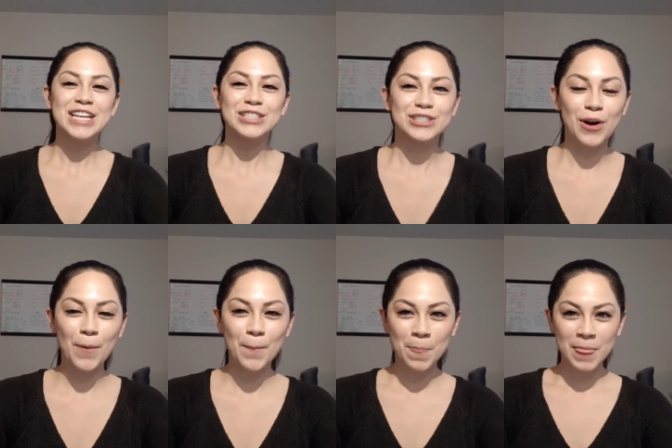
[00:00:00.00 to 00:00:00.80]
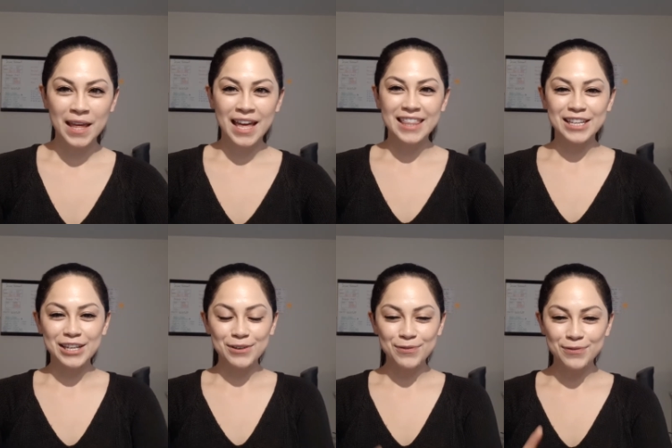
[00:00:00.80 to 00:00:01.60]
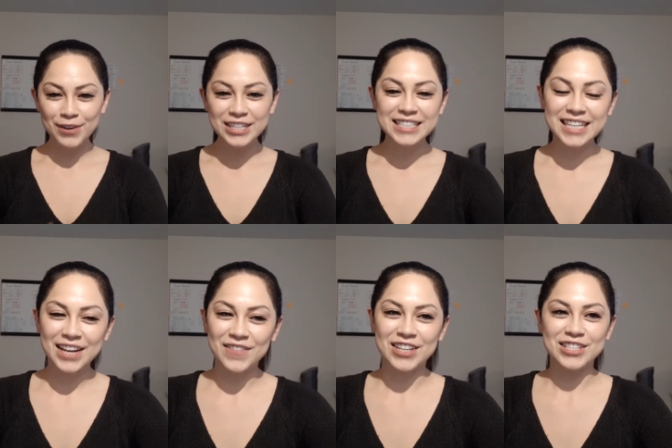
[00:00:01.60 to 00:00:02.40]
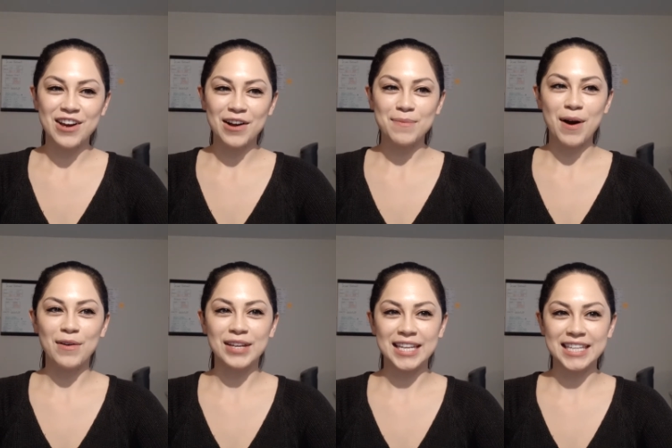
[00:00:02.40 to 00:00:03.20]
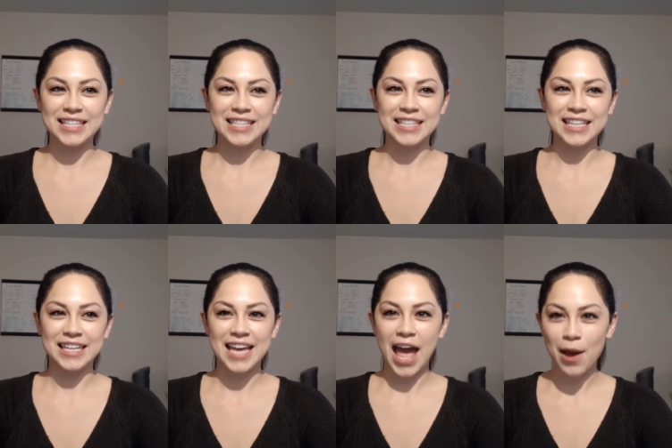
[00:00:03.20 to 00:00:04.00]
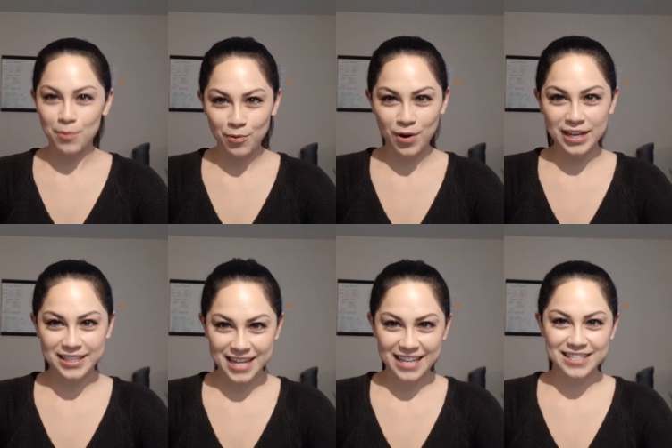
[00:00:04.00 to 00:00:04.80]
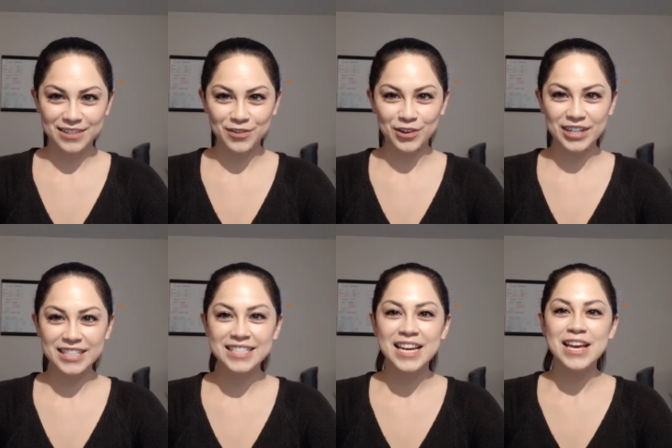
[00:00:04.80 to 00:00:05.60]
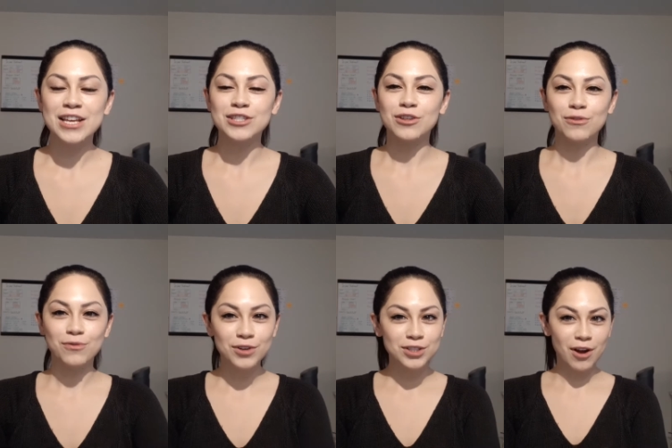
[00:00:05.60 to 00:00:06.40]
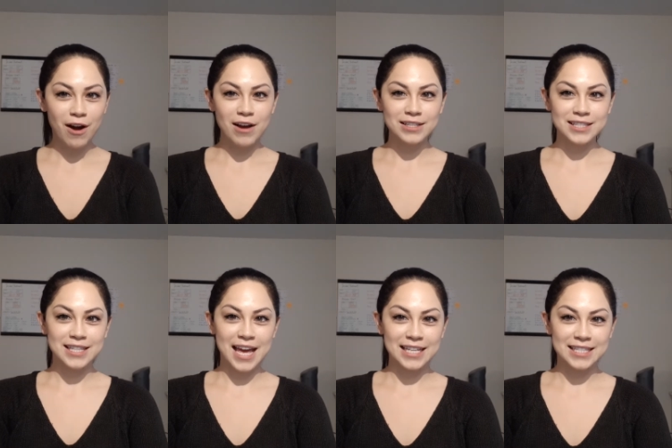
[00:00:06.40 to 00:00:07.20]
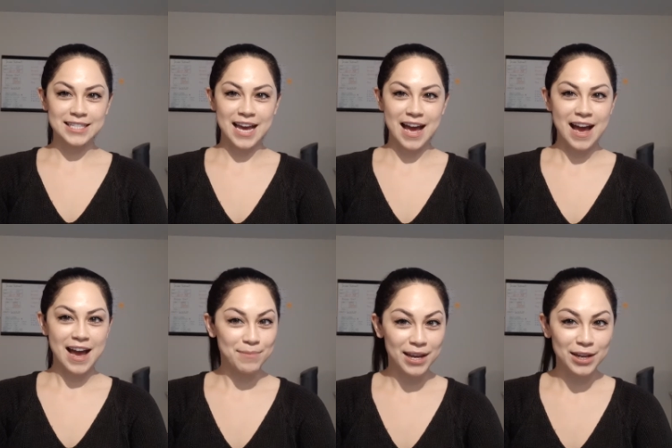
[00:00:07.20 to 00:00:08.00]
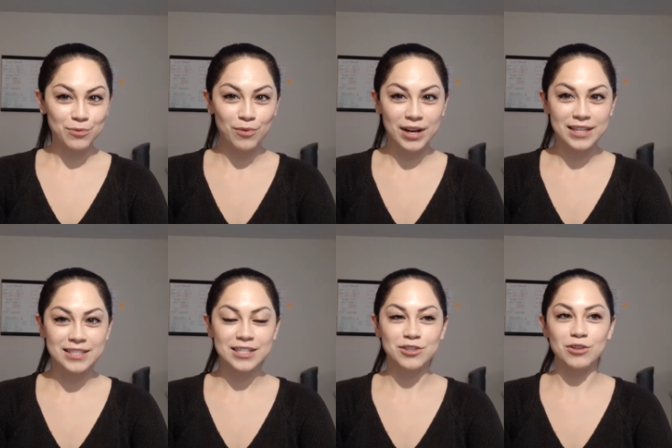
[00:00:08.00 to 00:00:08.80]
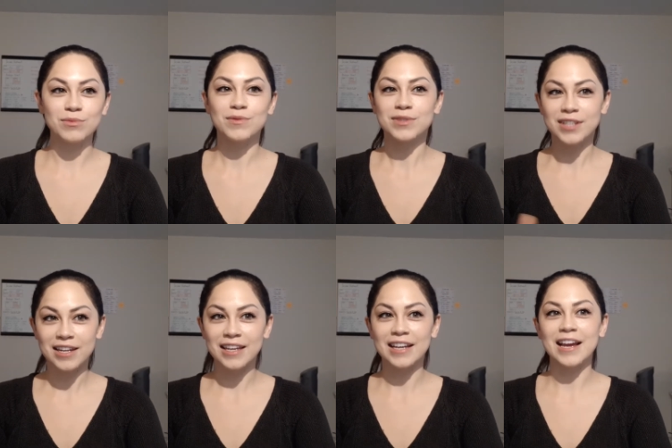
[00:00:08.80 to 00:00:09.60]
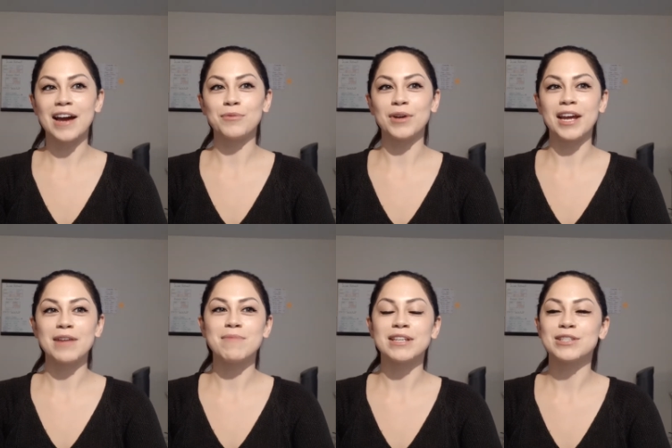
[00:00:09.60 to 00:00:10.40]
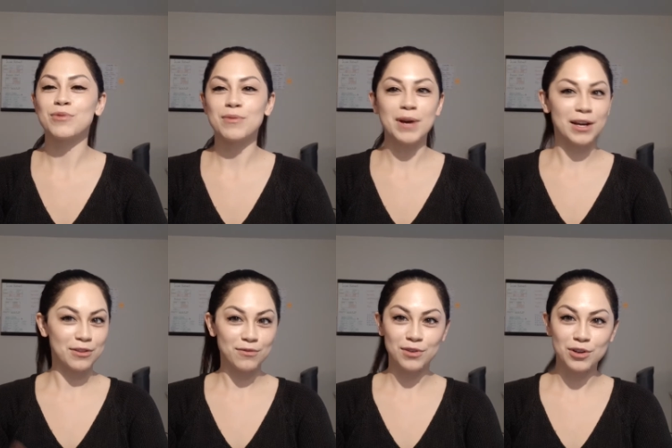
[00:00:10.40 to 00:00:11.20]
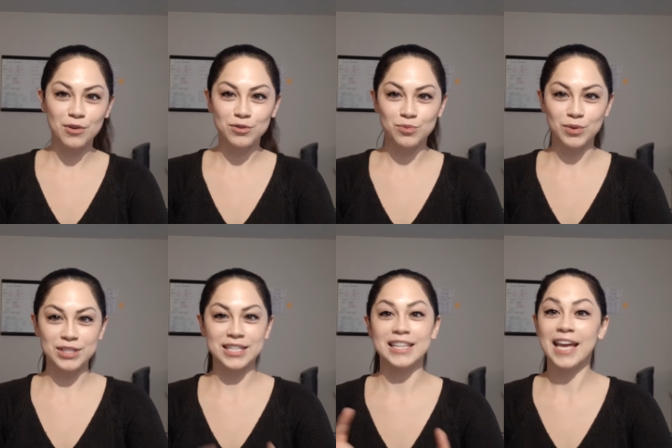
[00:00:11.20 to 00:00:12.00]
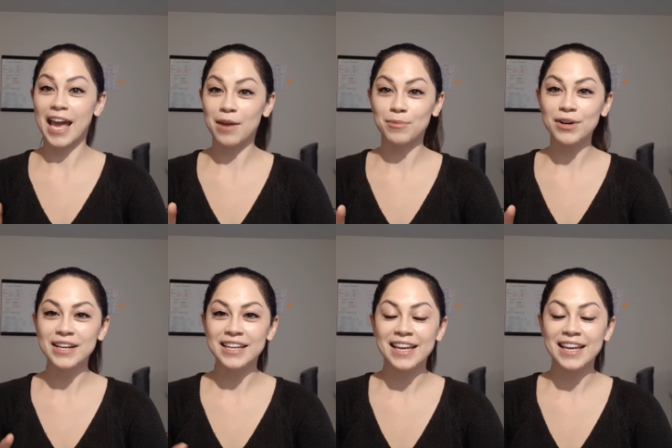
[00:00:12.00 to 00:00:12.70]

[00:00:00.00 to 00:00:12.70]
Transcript: So the first thing I'm going to talk about is the M one test, of course. So the first cost that uh, I made was in terms of studying, and what I had mentioned in one of my other videos was to get the handbook.